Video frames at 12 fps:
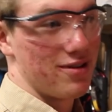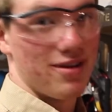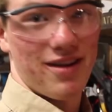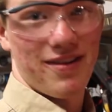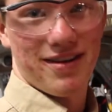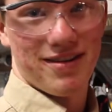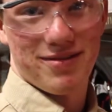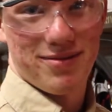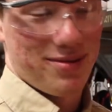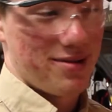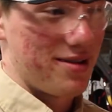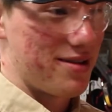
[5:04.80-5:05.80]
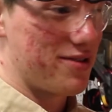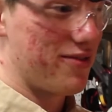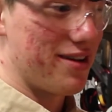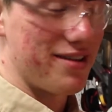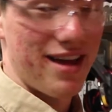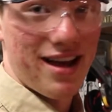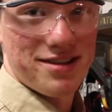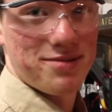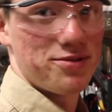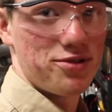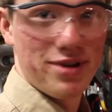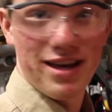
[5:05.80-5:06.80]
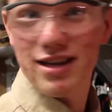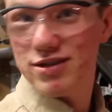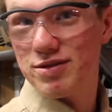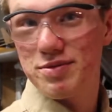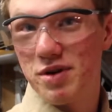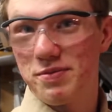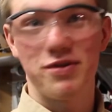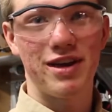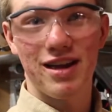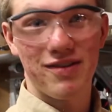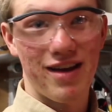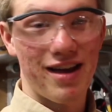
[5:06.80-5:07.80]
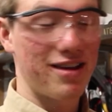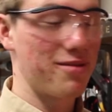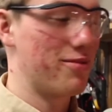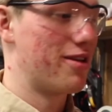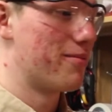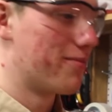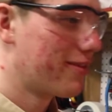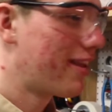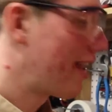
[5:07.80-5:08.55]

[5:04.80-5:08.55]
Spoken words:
I think, it's fantastic because you can sweep them up, you can vacuum them.